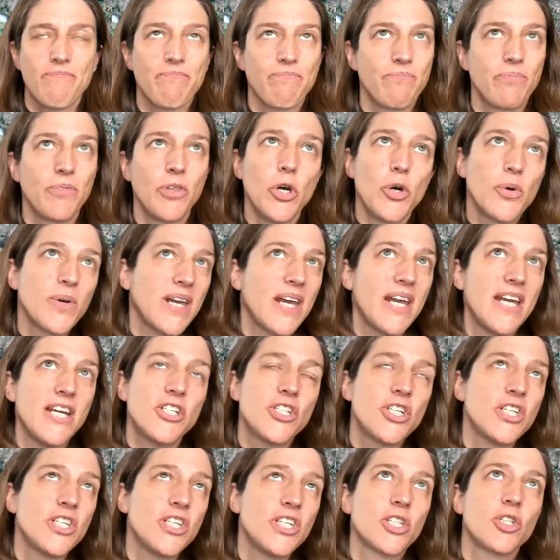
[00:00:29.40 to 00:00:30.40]

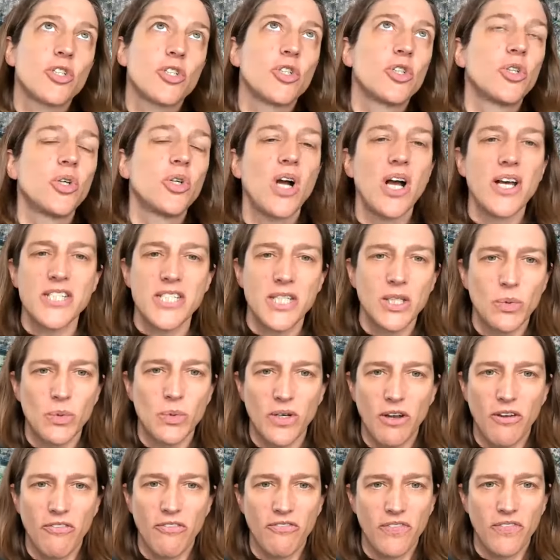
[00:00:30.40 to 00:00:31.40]
locations across the
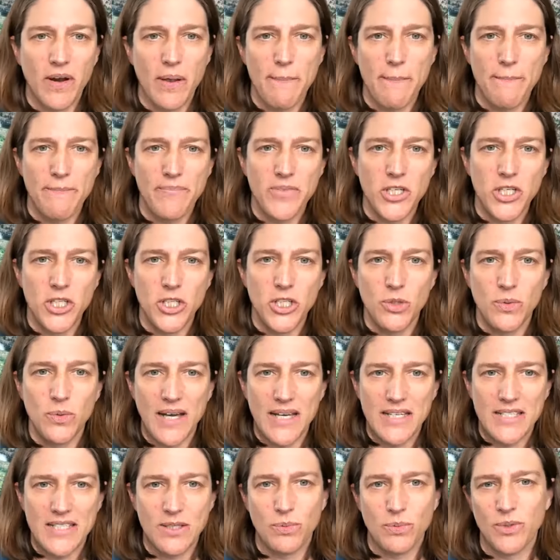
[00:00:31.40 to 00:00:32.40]
world from the
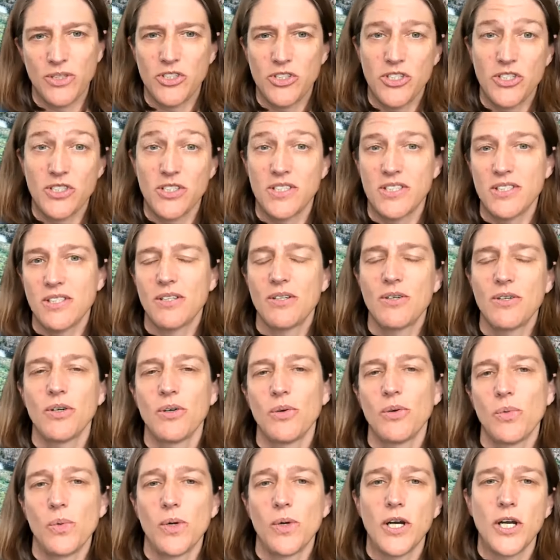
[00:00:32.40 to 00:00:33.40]
US, which is
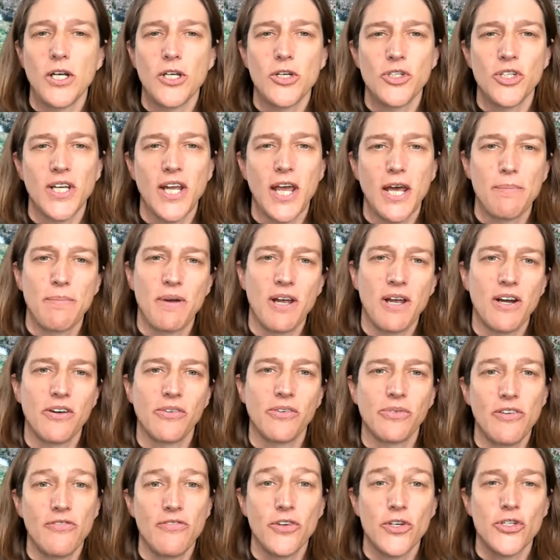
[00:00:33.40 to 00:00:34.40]
where I usually had my
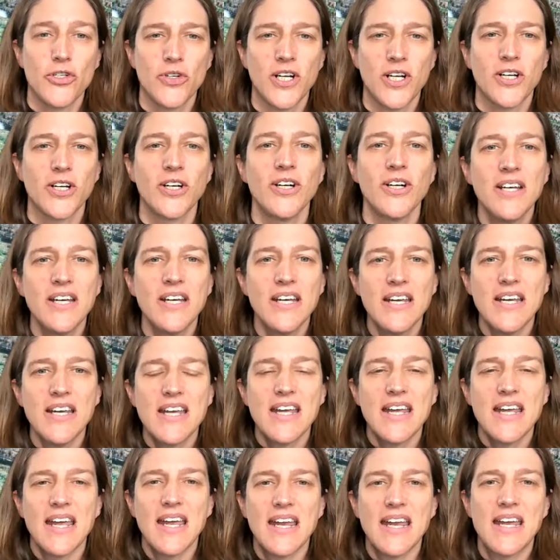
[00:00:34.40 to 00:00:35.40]
refrigerator.
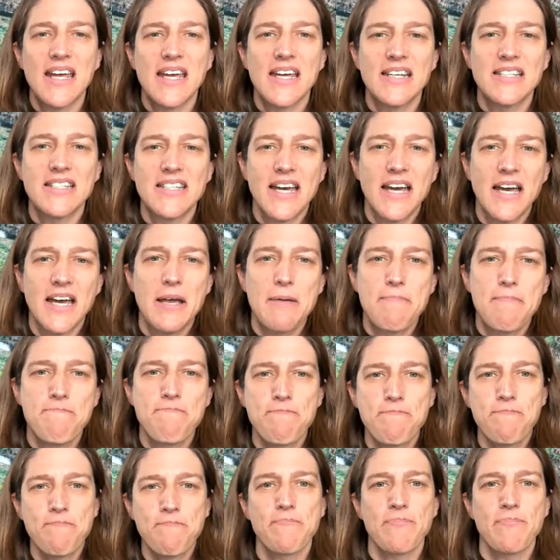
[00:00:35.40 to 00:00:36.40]
And
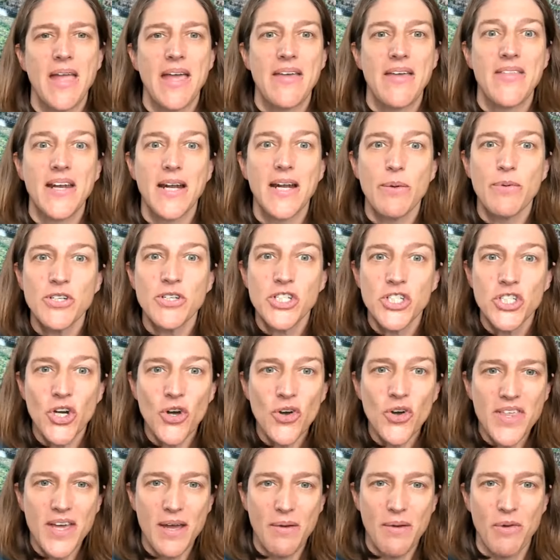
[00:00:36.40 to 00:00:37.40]
then I would
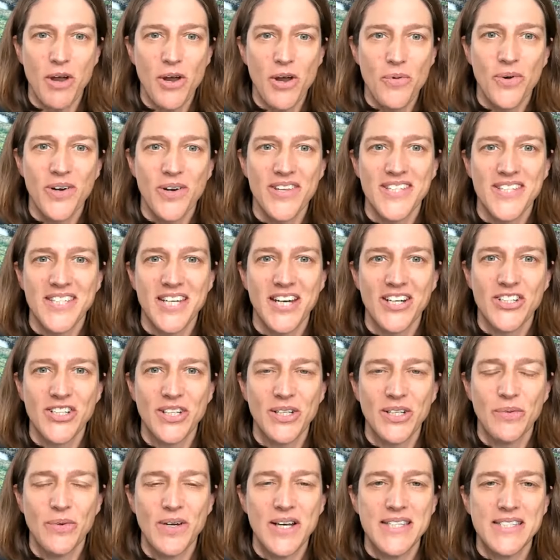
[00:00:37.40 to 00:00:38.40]
show them where this
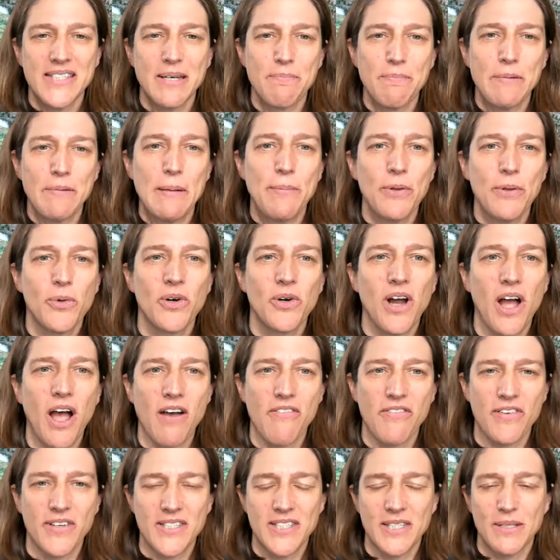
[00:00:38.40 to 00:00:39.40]
actually was, and people were
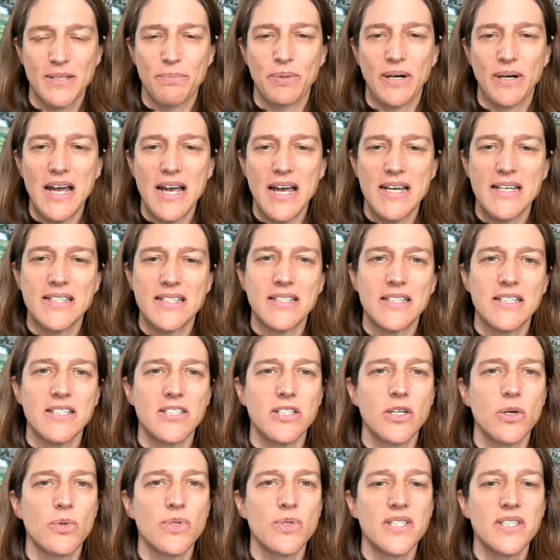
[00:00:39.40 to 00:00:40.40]
often surprised.
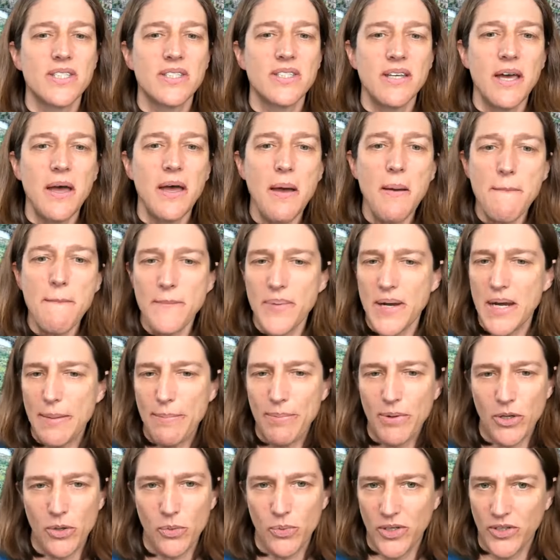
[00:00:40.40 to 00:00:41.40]
So some
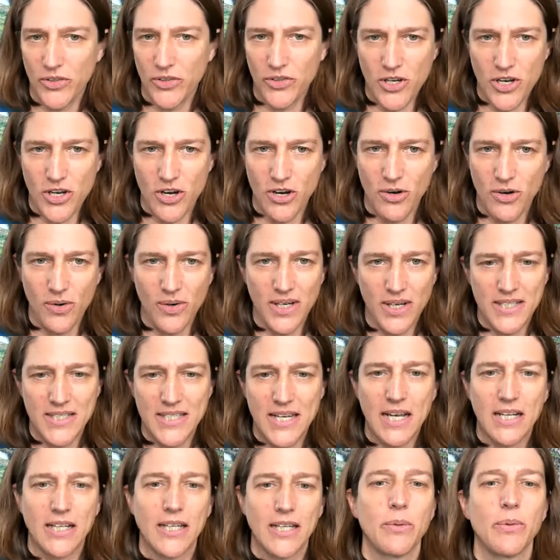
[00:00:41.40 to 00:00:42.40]
people will know
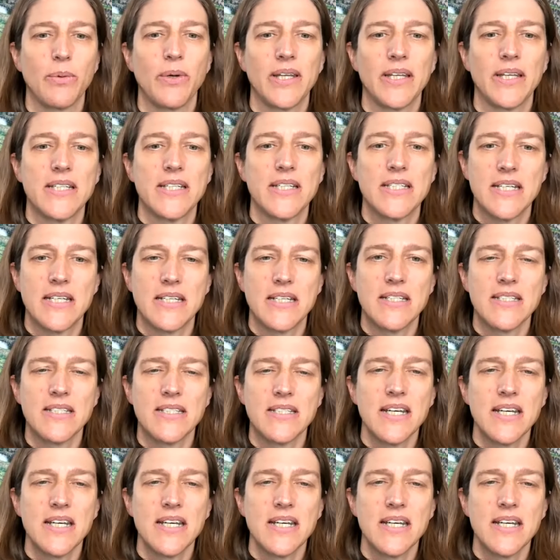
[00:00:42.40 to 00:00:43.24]
exactly where this is